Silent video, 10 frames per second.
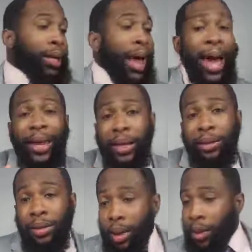
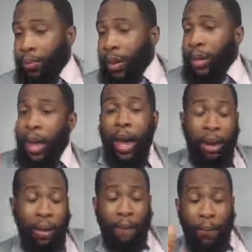Dying slam,
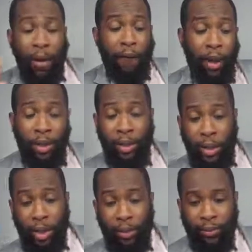dying motherfucker slam.